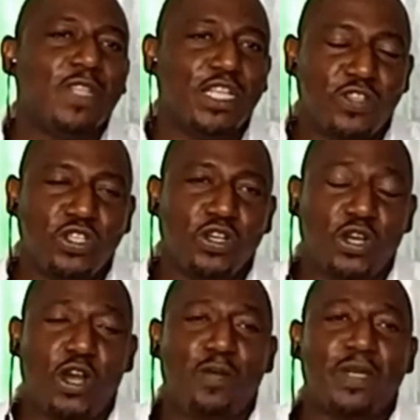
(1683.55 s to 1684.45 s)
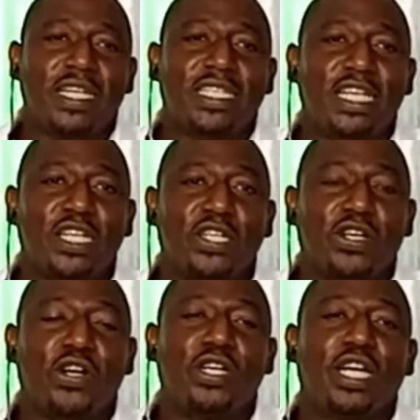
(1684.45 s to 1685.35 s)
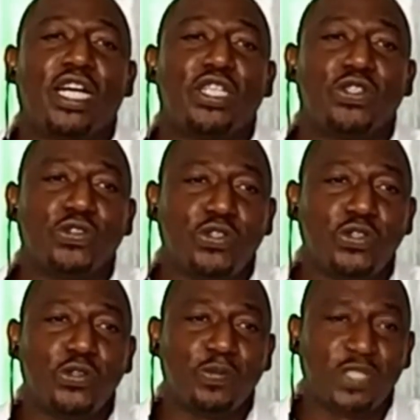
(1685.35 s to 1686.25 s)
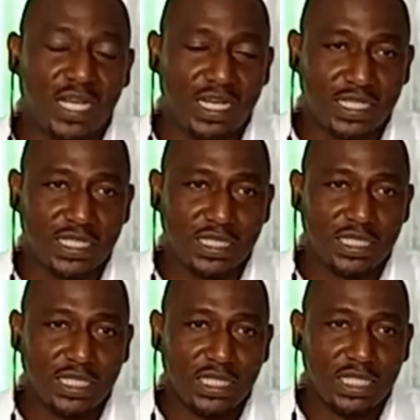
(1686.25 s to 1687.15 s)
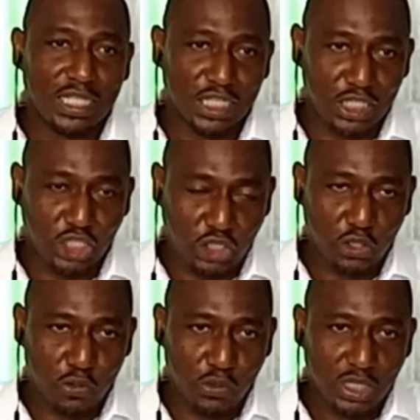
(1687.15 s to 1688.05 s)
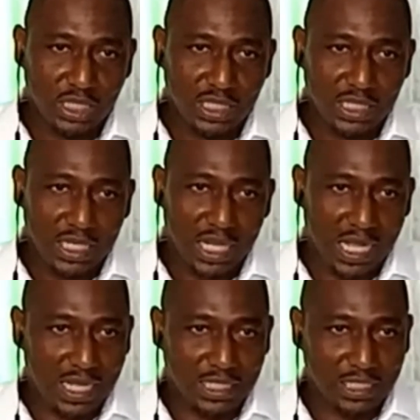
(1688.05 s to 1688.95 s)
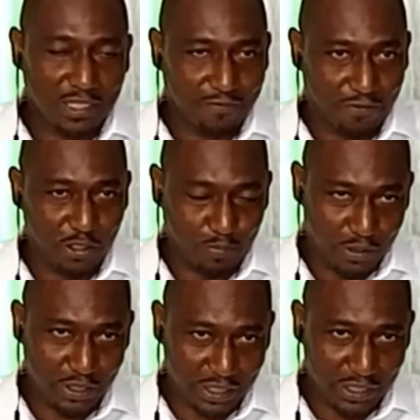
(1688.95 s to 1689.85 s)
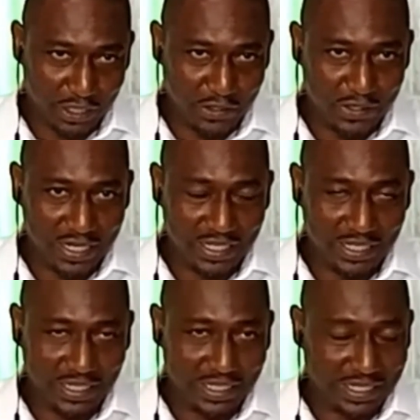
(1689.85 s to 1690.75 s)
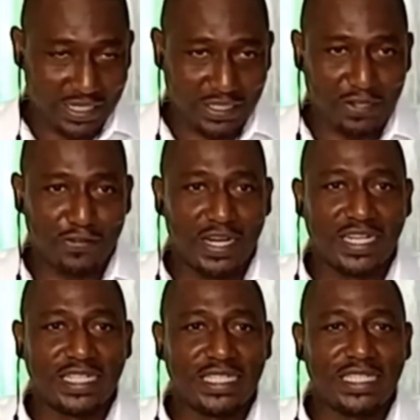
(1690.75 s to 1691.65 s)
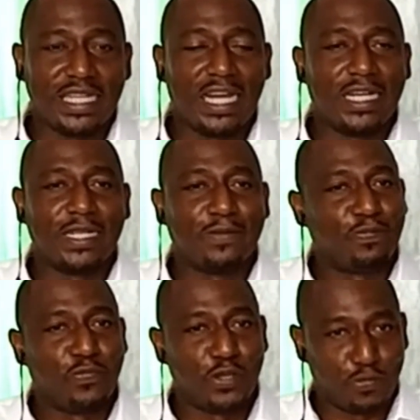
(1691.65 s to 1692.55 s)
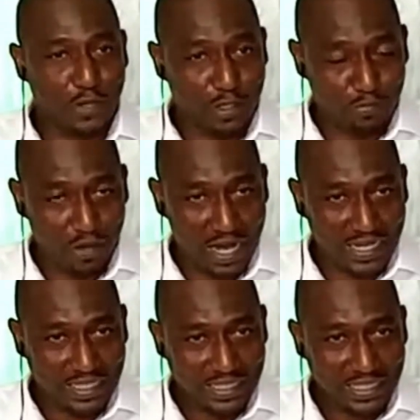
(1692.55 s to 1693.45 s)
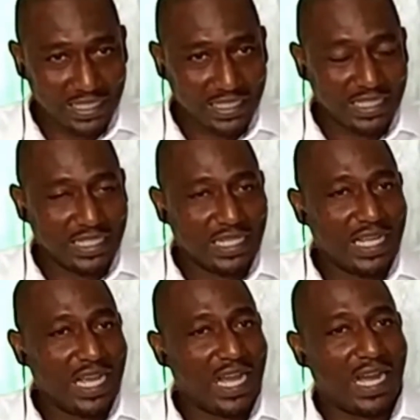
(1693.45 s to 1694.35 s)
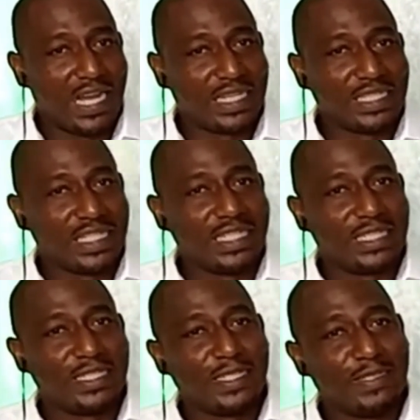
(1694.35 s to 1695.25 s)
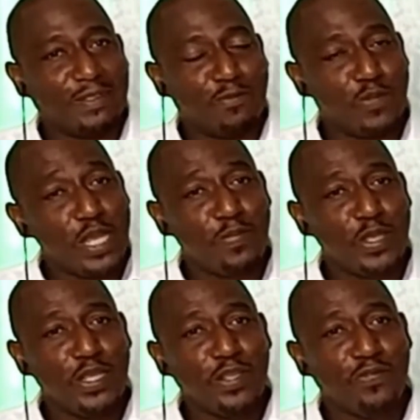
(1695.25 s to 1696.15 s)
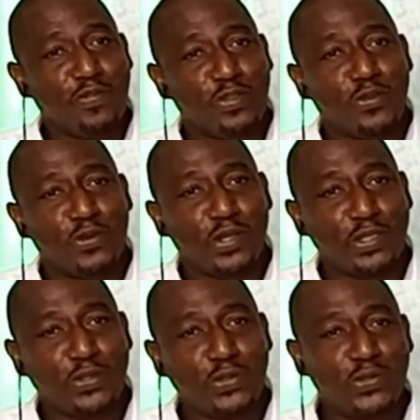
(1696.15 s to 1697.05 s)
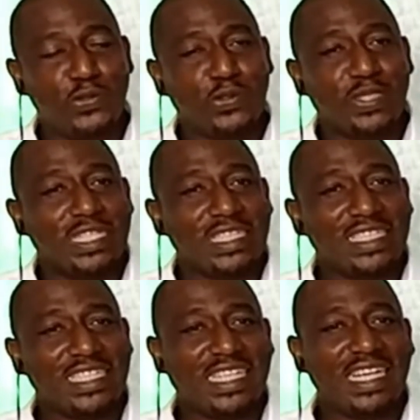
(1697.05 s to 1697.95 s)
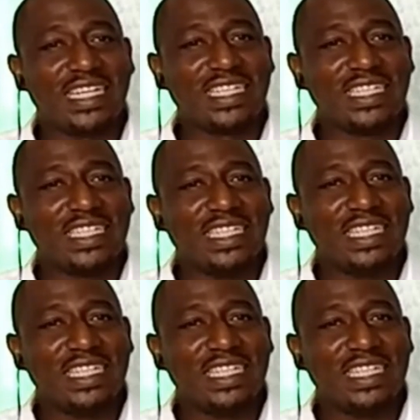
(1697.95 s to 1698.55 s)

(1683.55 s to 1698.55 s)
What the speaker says: leaving your comments here on our YouTube channel in the show. And the first person guess correctly, will win a prize. And maybe for those who you can